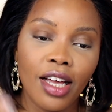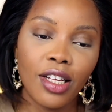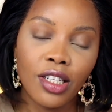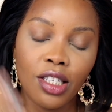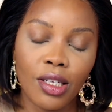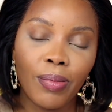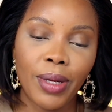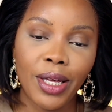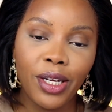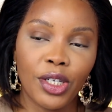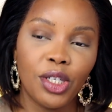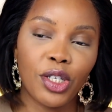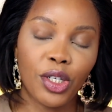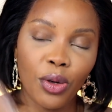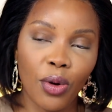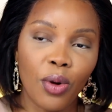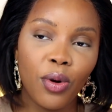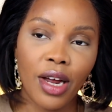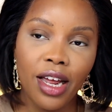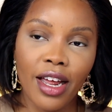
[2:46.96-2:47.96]
to make
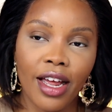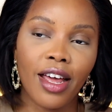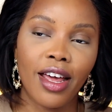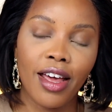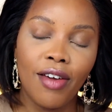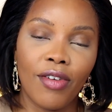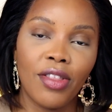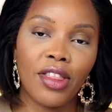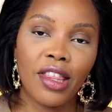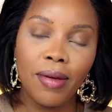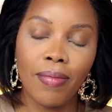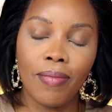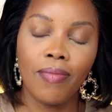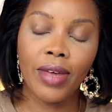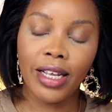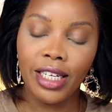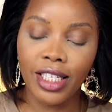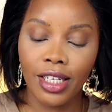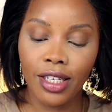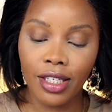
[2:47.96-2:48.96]
sure everything
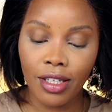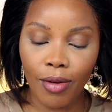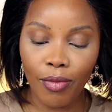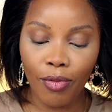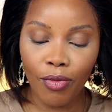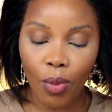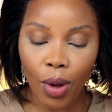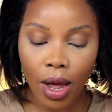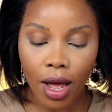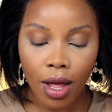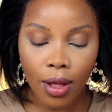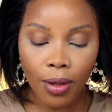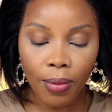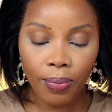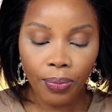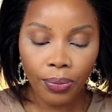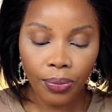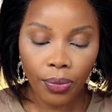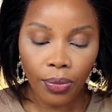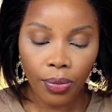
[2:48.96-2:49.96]
mixes up well.
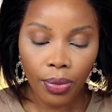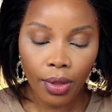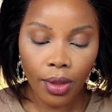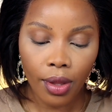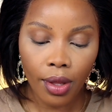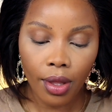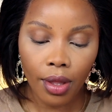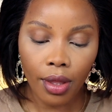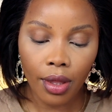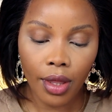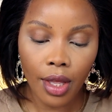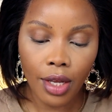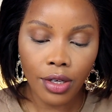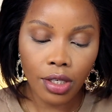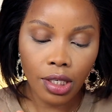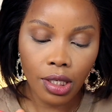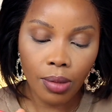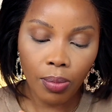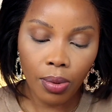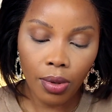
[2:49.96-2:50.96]
Then
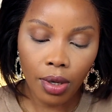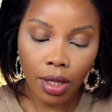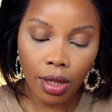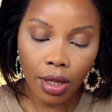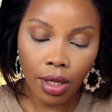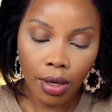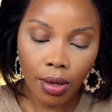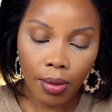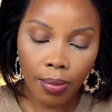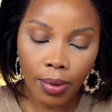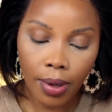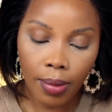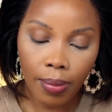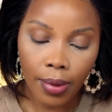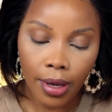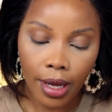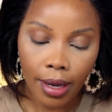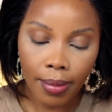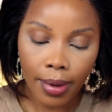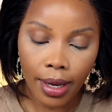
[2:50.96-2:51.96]
just put a little bit
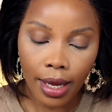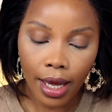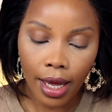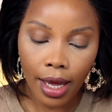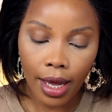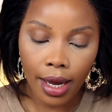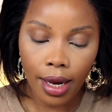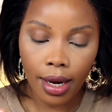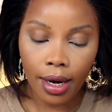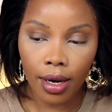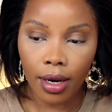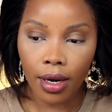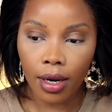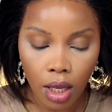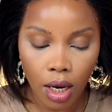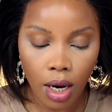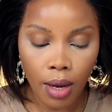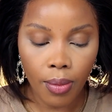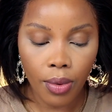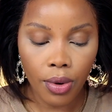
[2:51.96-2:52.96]
behind my hand,
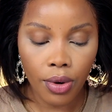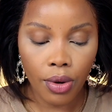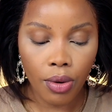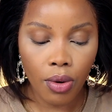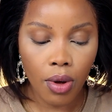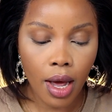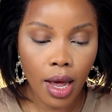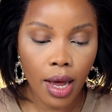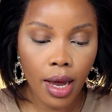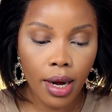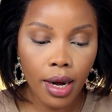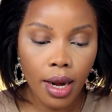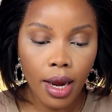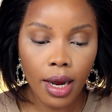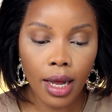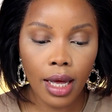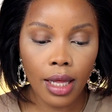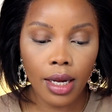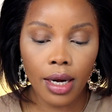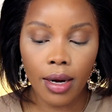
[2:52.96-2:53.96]
and I'm going to go ahead
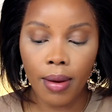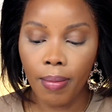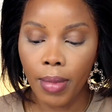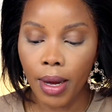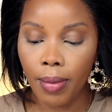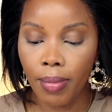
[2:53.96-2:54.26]
and clean up my